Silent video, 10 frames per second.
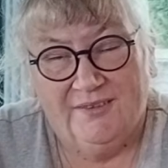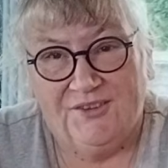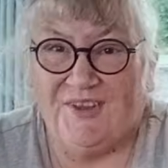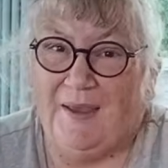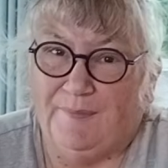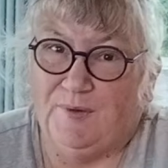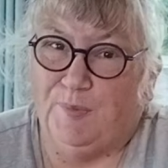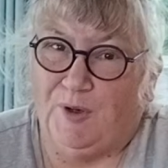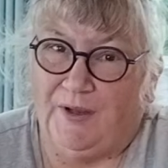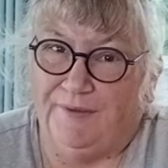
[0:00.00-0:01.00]
just happened to
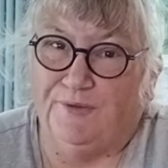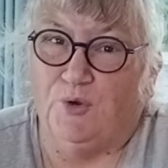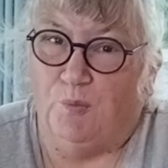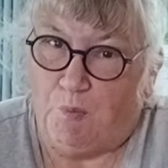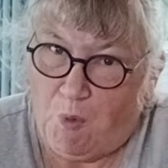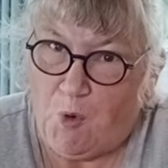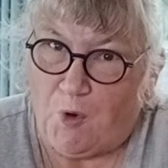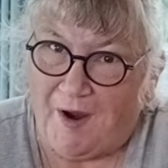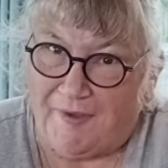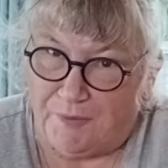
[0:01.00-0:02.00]
buy a few
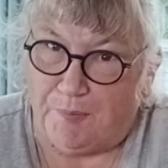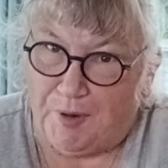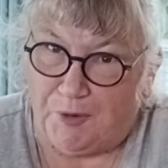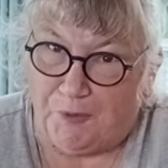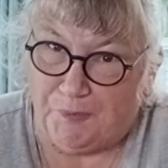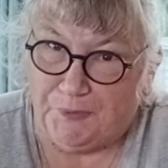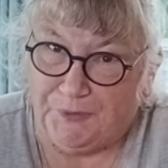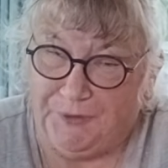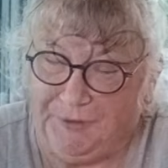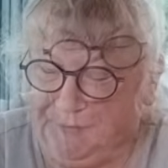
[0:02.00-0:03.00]
more other
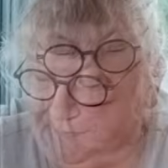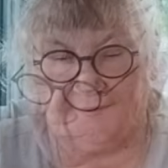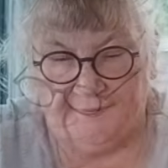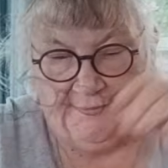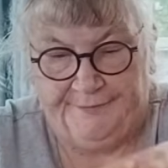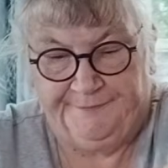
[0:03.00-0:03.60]
bulbs. Right.